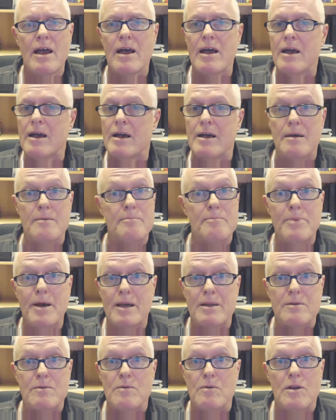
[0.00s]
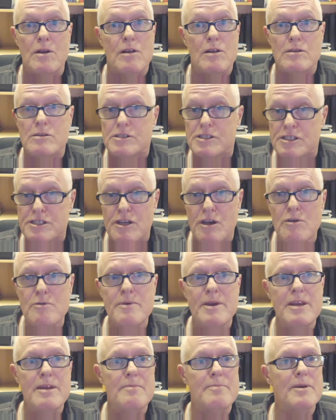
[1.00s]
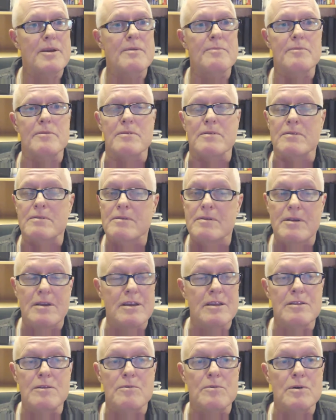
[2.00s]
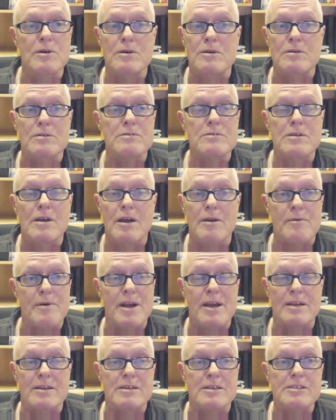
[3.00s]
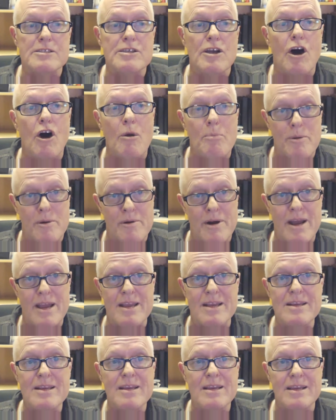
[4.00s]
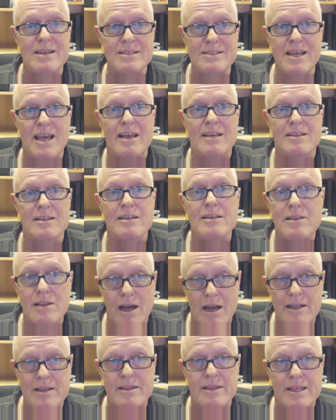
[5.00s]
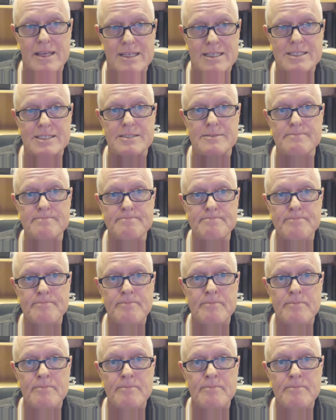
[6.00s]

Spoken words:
but so many people in the world around us operate exactly like this.